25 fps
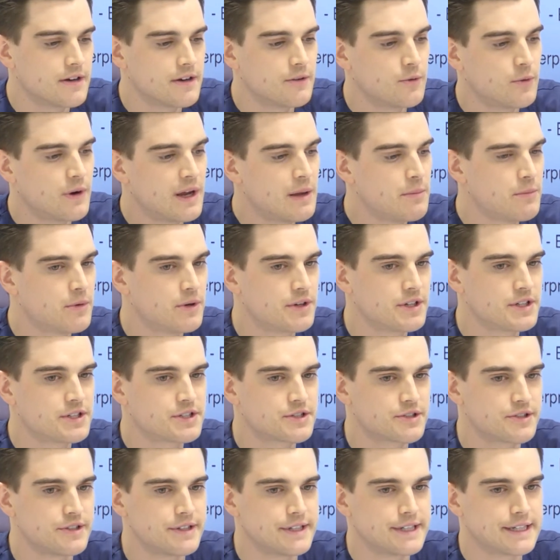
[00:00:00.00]
wear
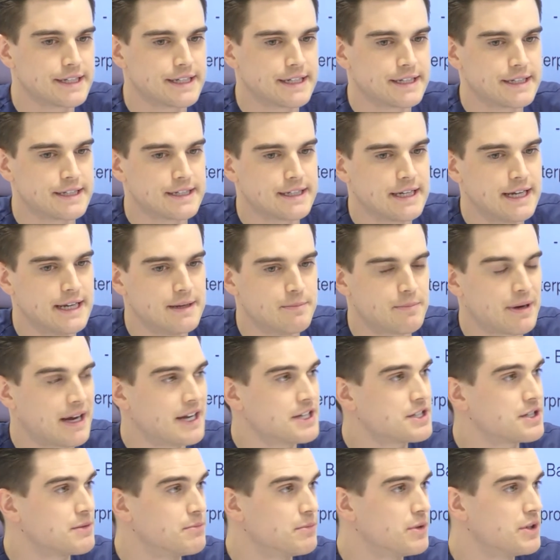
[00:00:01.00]
monitoring and
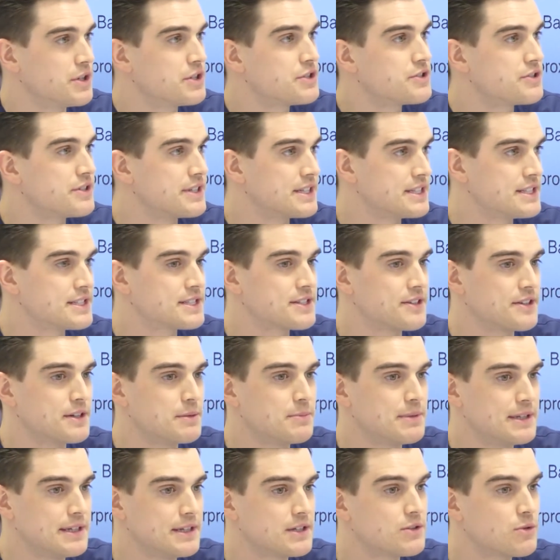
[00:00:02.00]
patient monitoring is going to
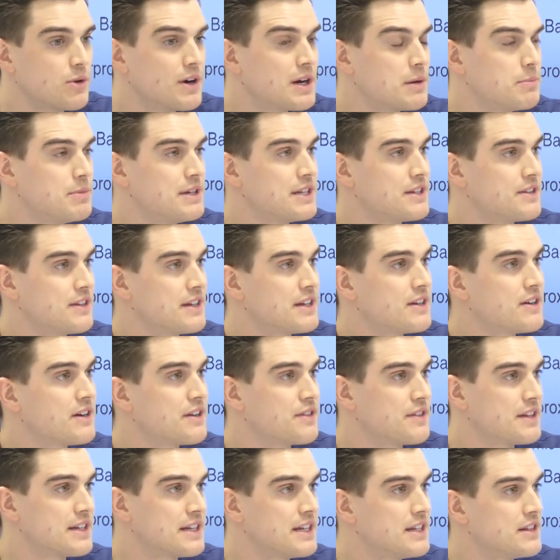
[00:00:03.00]
be quite a big thing, I
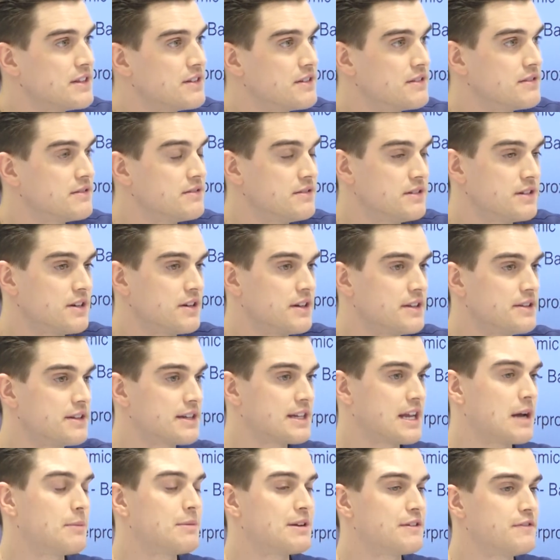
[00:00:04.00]
think, in the
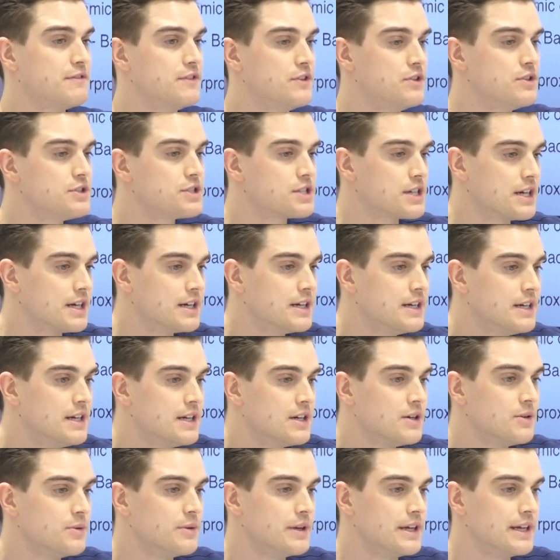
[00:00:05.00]
coming future.
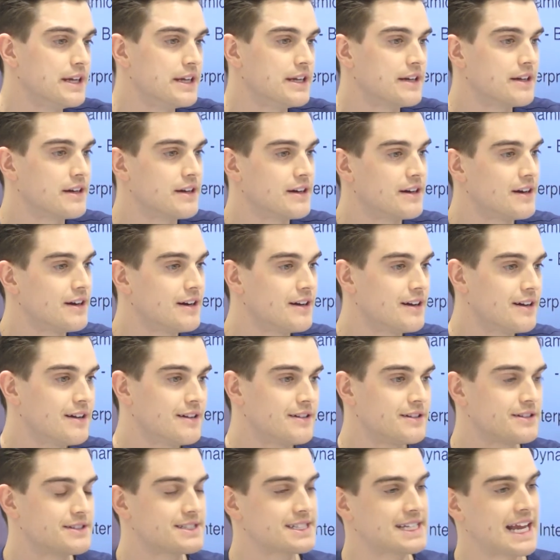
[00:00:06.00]
We're
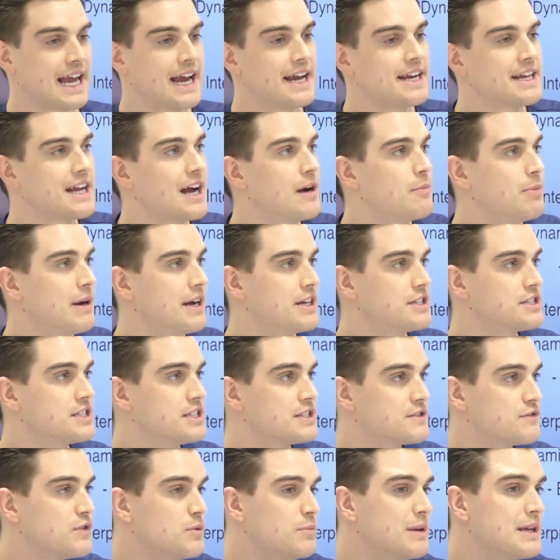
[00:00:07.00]
scanning our
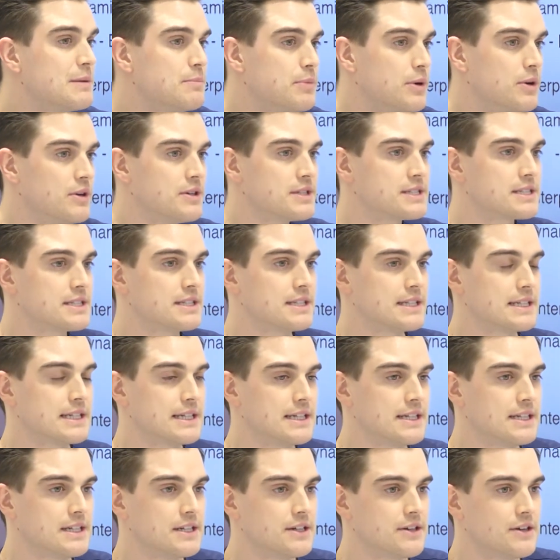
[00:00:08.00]
patients. For me
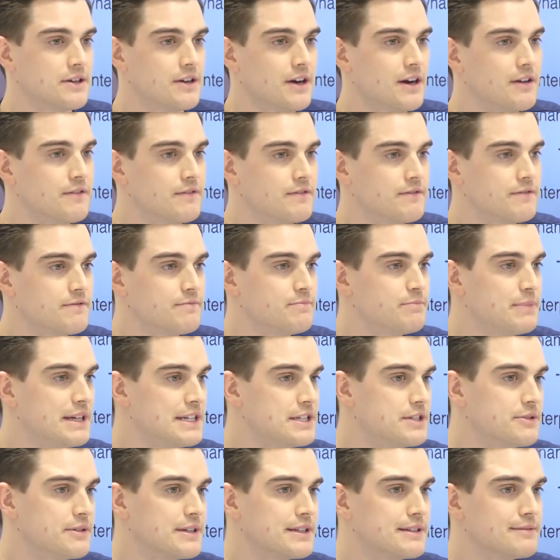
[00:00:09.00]
personally, you know, I've
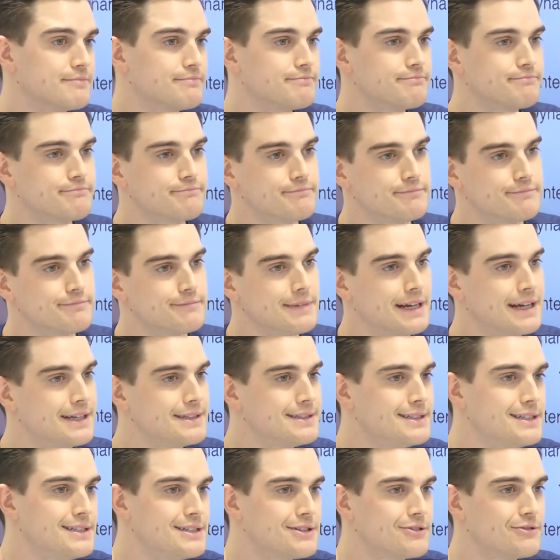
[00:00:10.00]
been doing
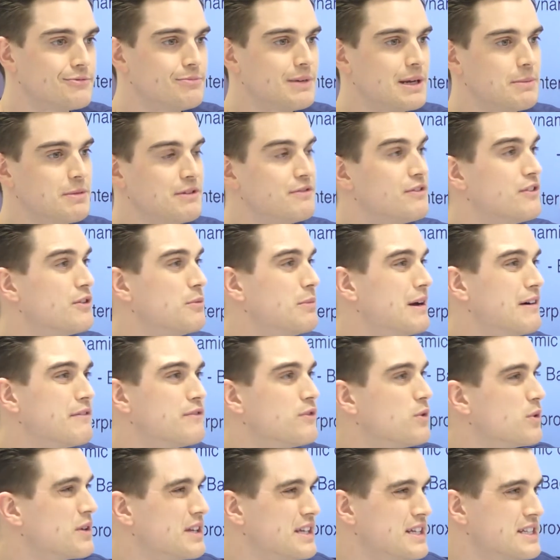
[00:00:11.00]
digital maybe for about
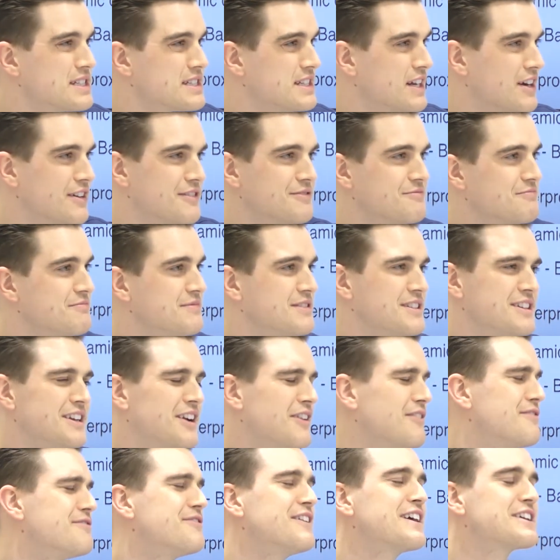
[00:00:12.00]
4 years now, you know,
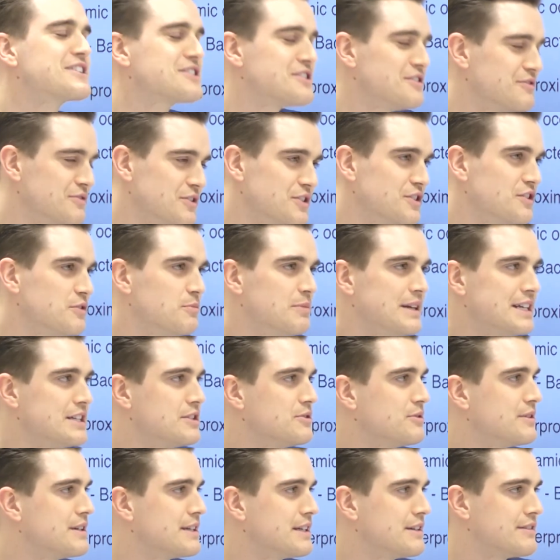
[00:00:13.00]
a fraction of what you've been
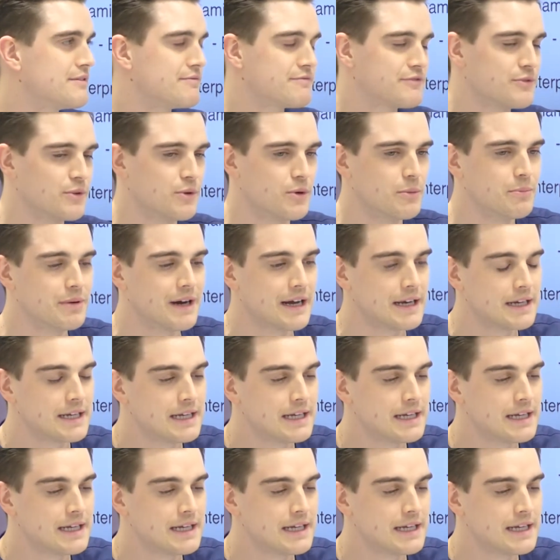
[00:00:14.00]
doing it for. But